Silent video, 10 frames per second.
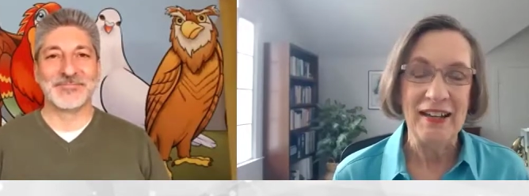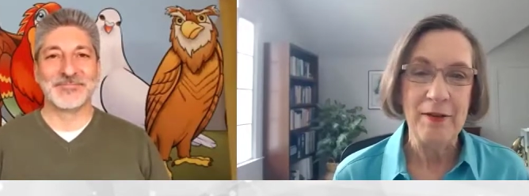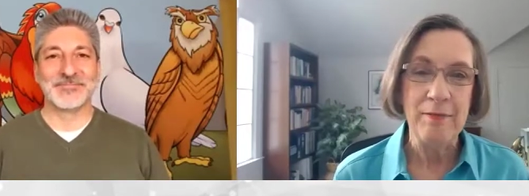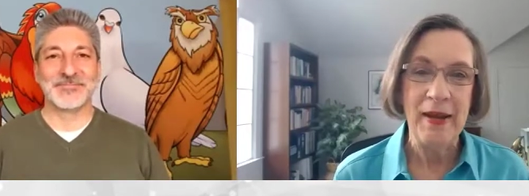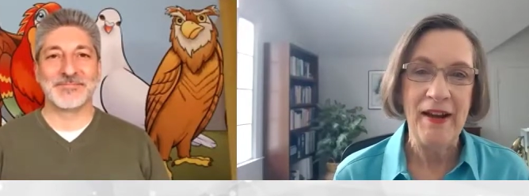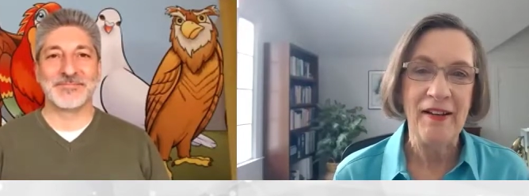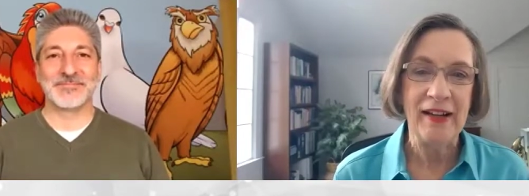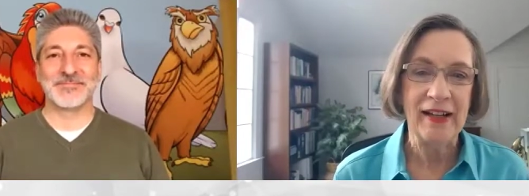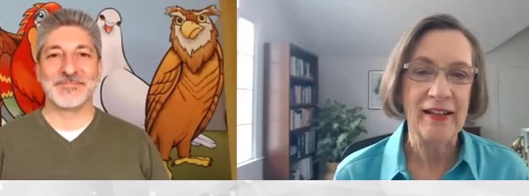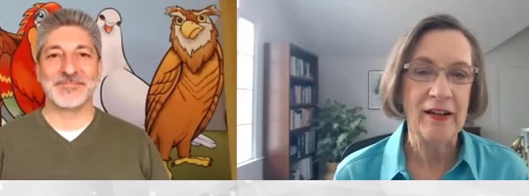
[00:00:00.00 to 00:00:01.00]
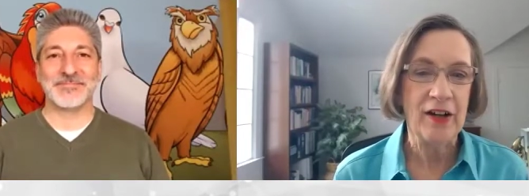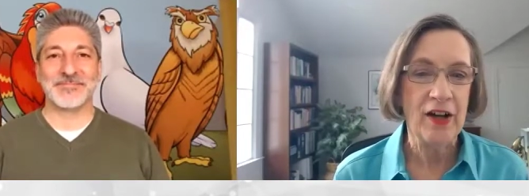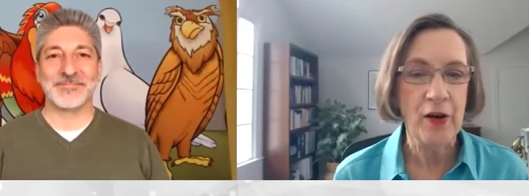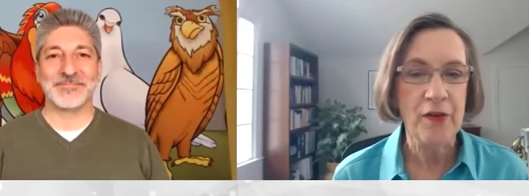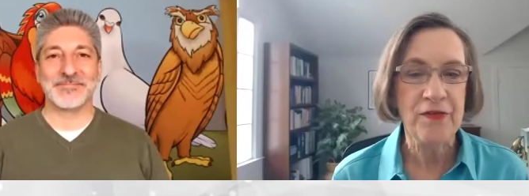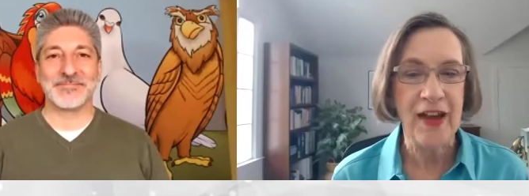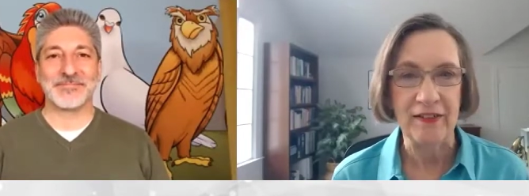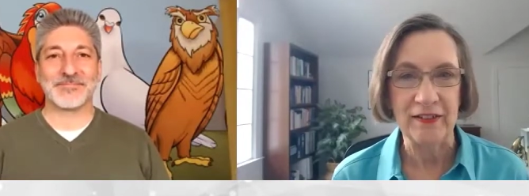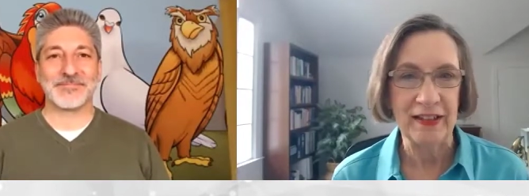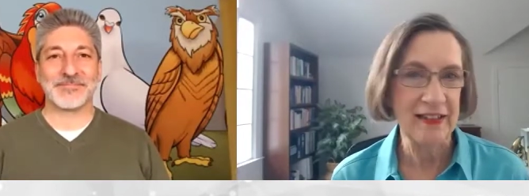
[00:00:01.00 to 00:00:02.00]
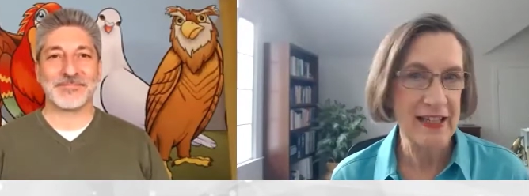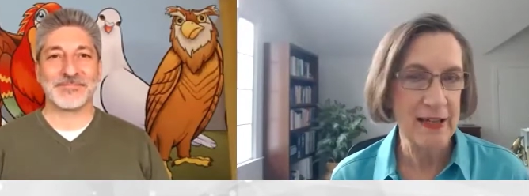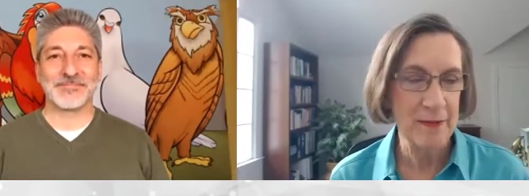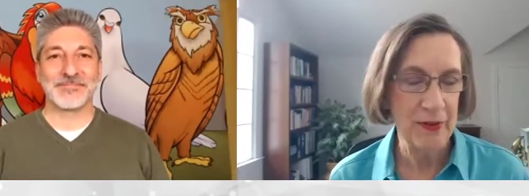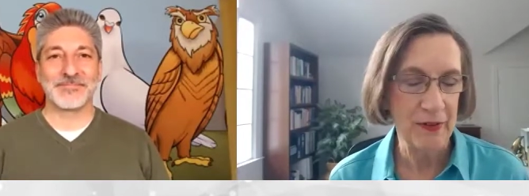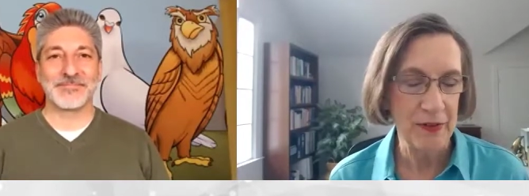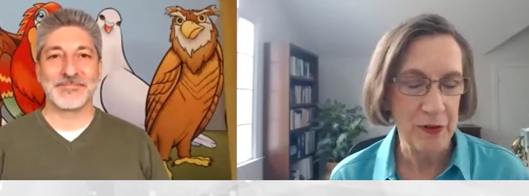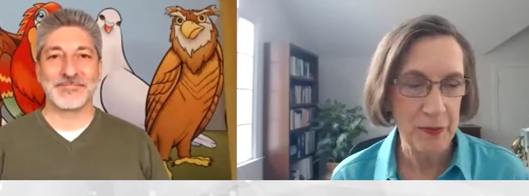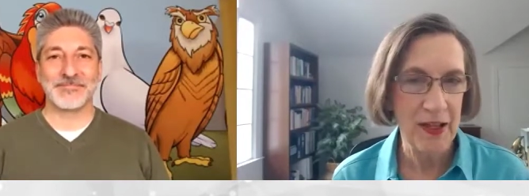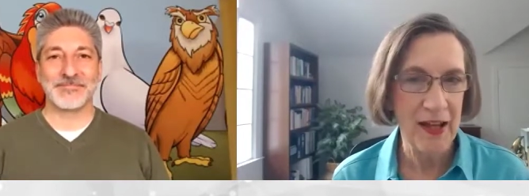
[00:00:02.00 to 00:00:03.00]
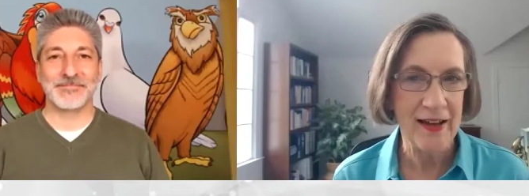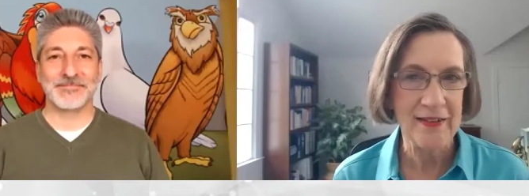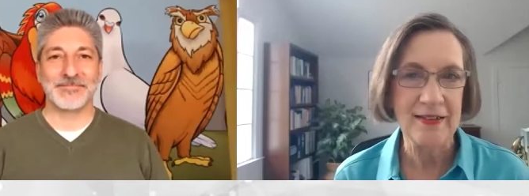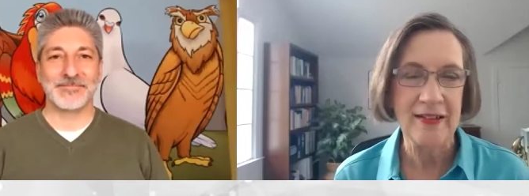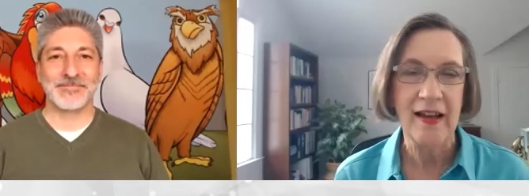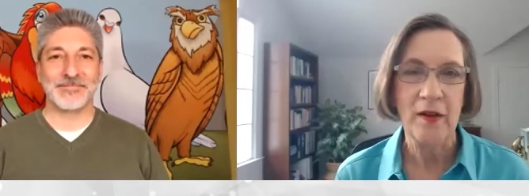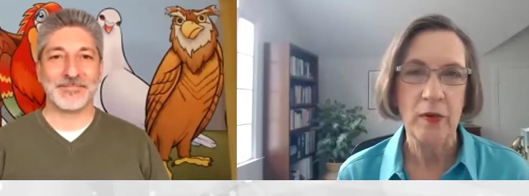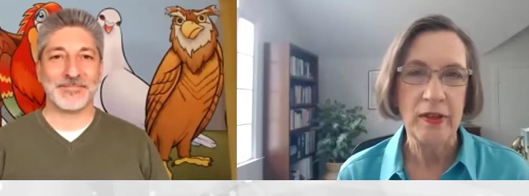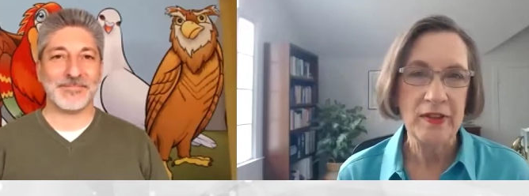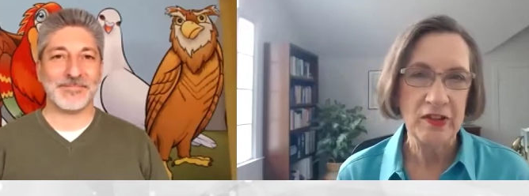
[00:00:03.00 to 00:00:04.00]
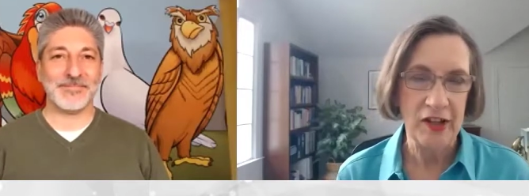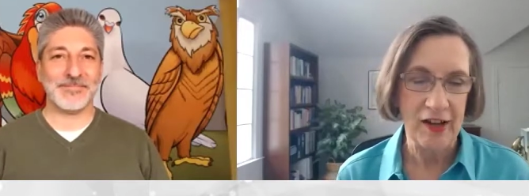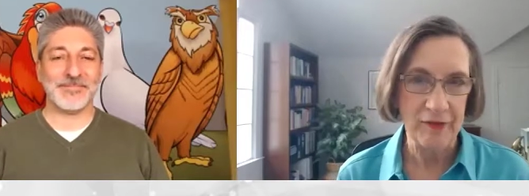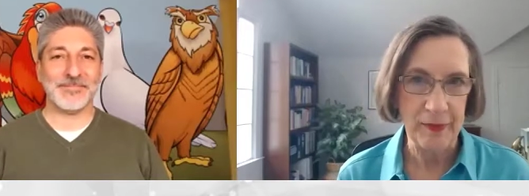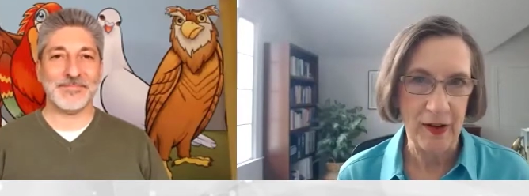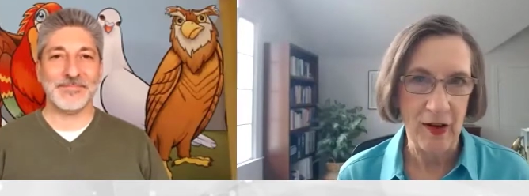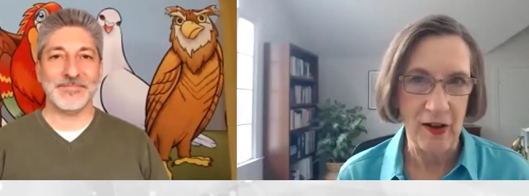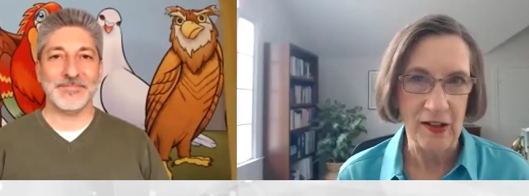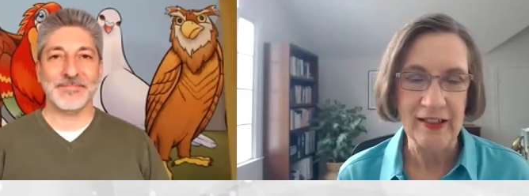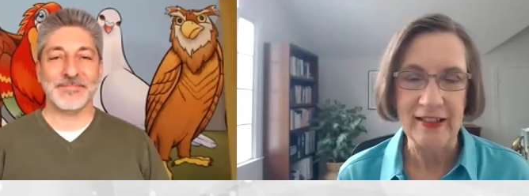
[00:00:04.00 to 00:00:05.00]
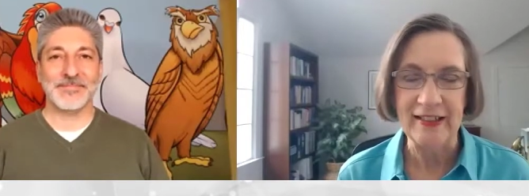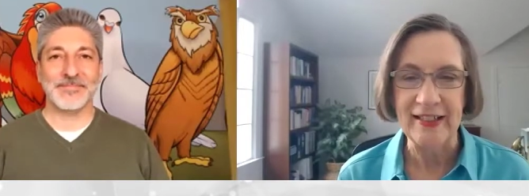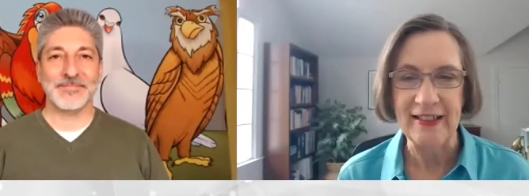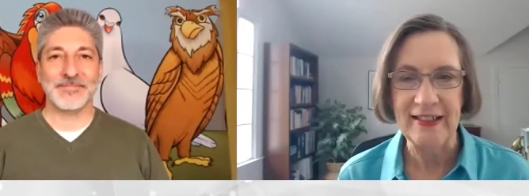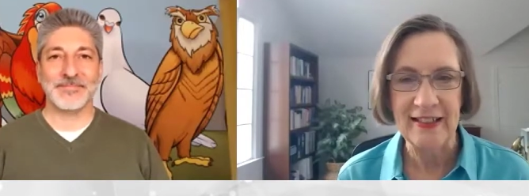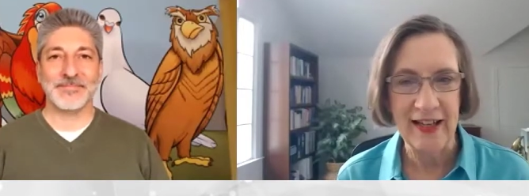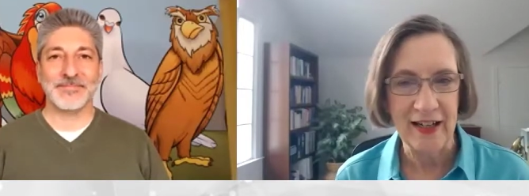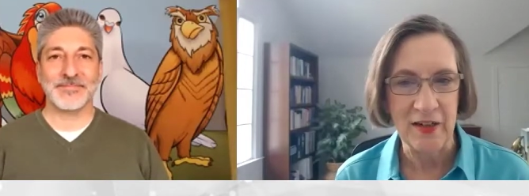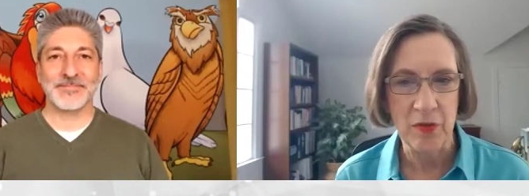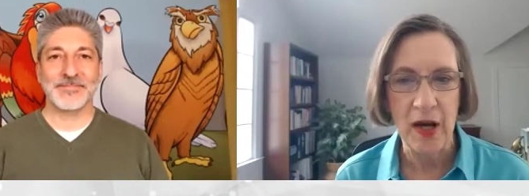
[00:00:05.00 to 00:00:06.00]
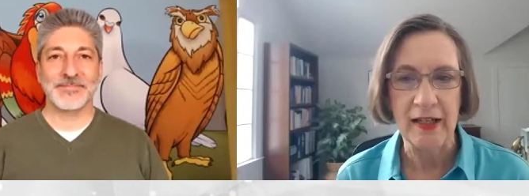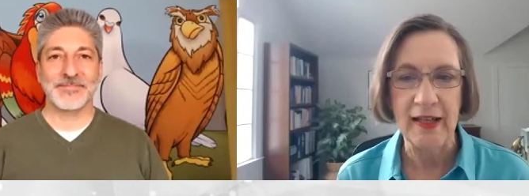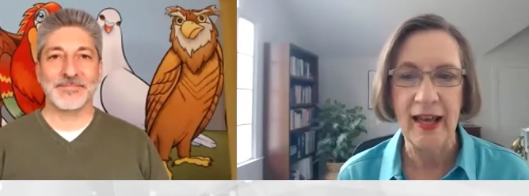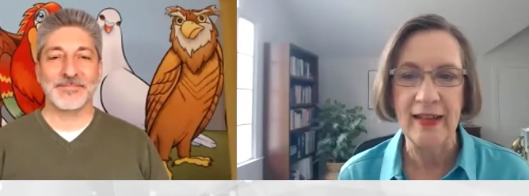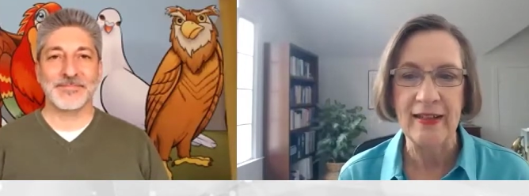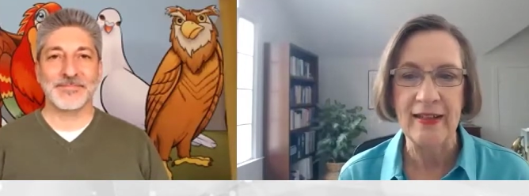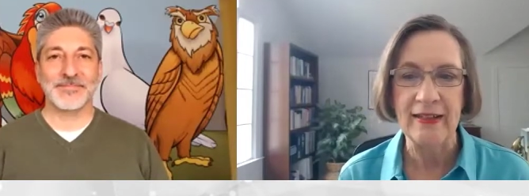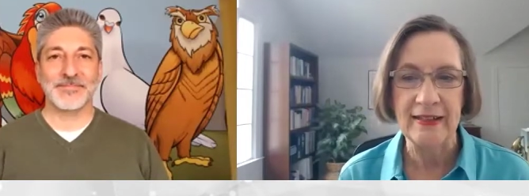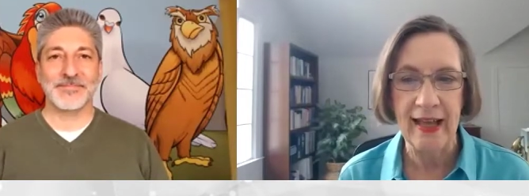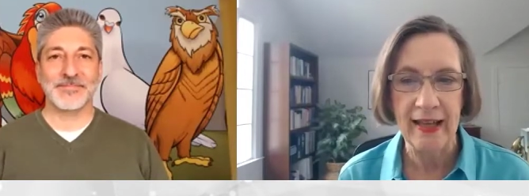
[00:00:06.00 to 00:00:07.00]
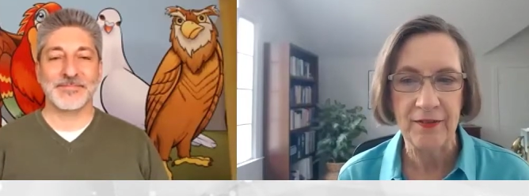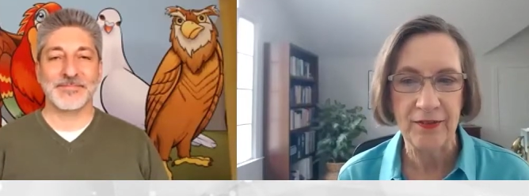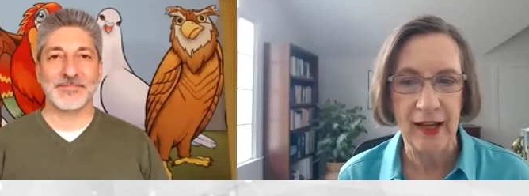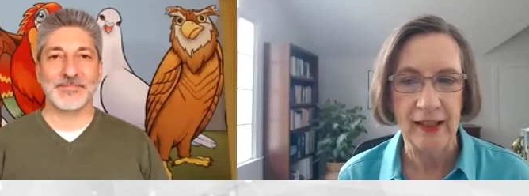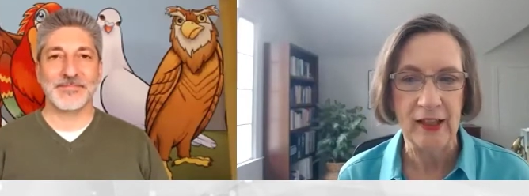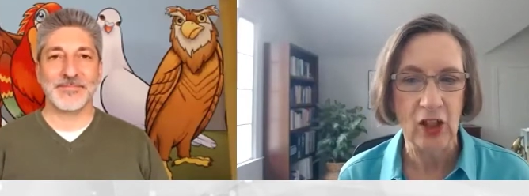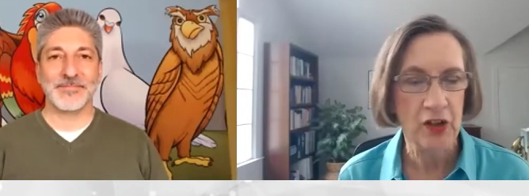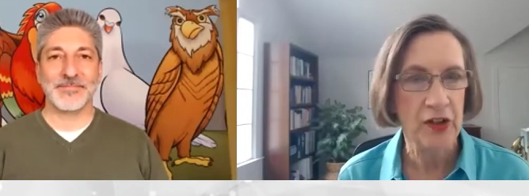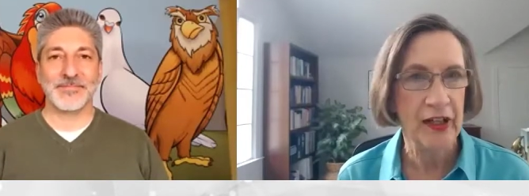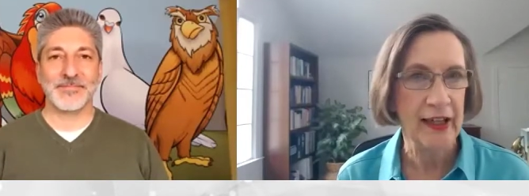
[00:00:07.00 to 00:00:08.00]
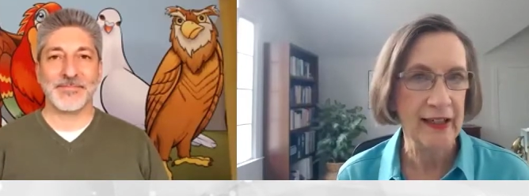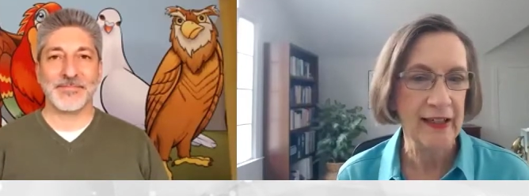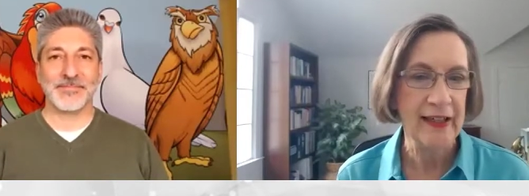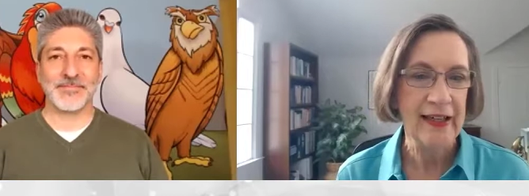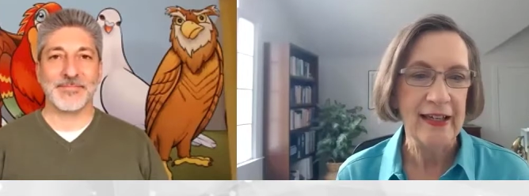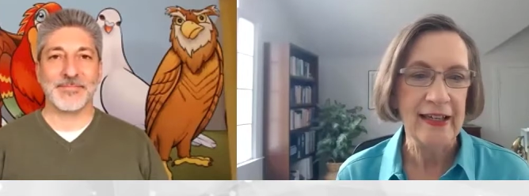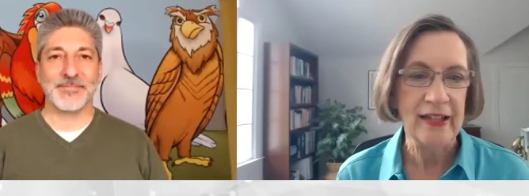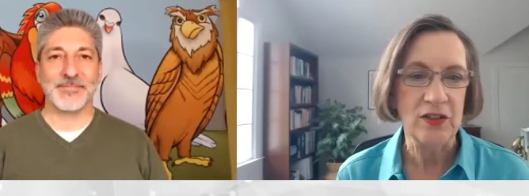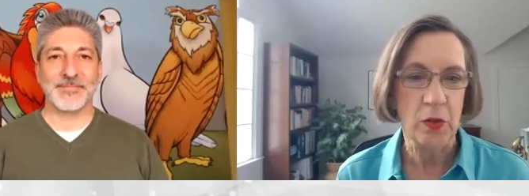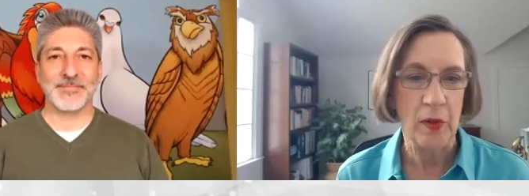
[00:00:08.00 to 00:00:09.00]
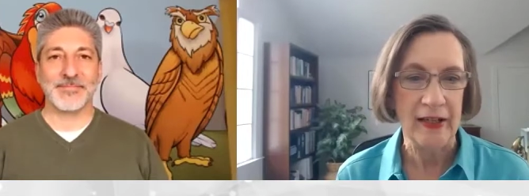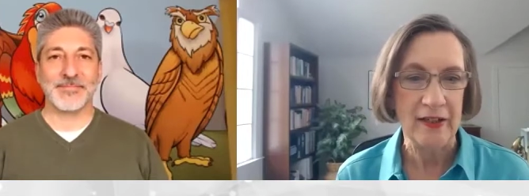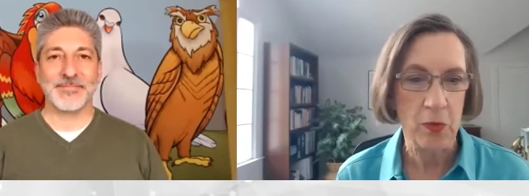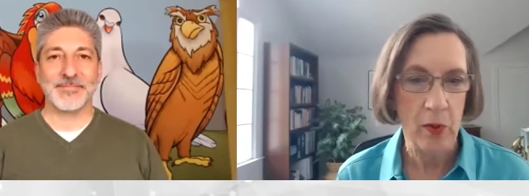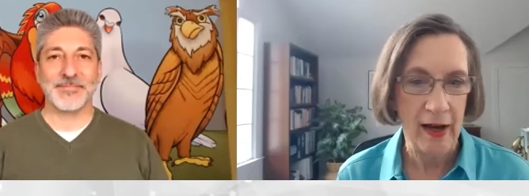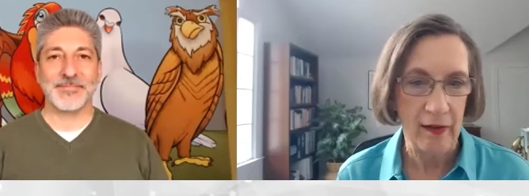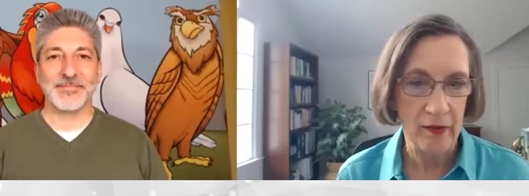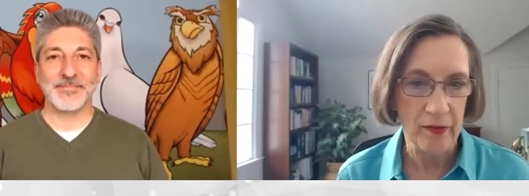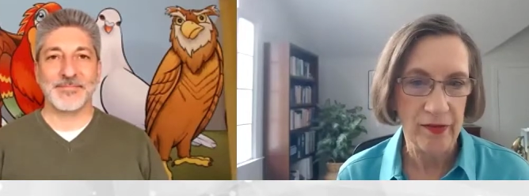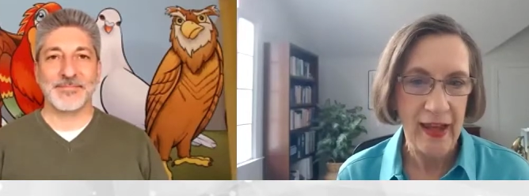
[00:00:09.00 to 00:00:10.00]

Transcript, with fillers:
Speaker 1: Merrick co-founded Team Builders Plus with Jeff Bacall in 1991 and then Take Flight Learning in 2012.